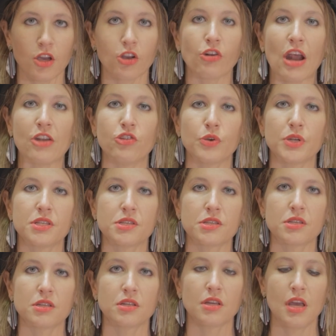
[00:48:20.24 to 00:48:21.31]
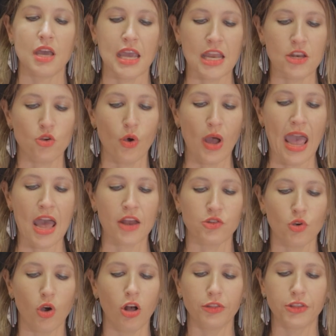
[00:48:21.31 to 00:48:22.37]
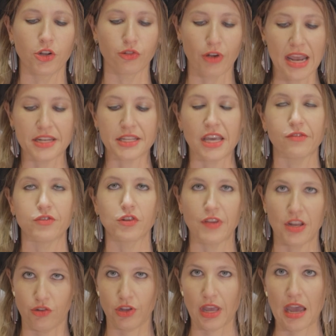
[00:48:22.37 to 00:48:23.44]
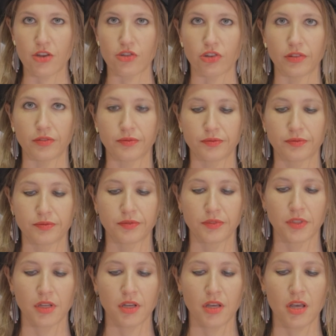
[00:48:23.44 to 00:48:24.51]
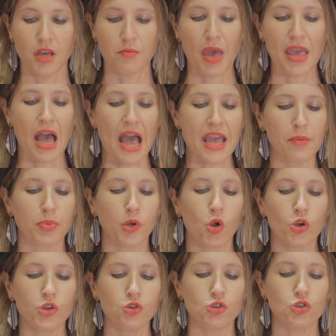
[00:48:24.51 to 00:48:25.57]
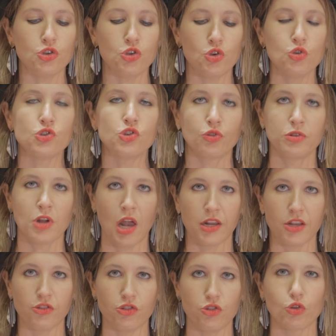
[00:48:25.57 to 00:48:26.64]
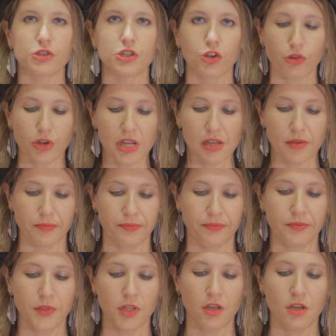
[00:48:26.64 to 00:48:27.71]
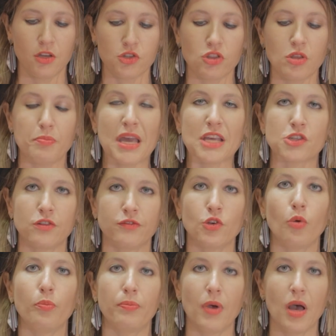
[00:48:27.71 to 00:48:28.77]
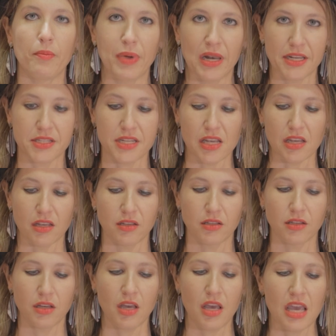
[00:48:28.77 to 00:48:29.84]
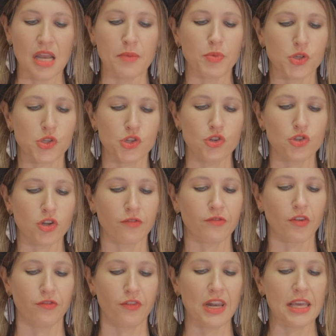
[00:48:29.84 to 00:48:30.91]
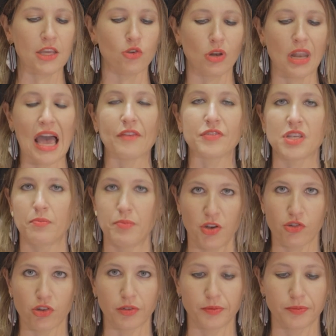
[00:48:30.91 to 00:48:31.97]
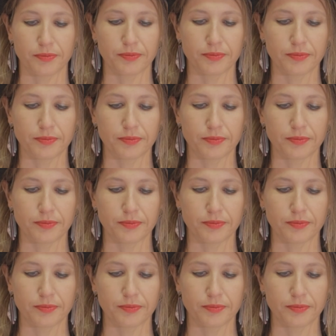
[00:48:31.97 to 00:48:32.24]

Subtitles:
Graduates, in your hand you hold the great gift of education. May I implore you to use your knowledge, your degree, to the best of your ability in pursuit of fulfilling your life's ambition.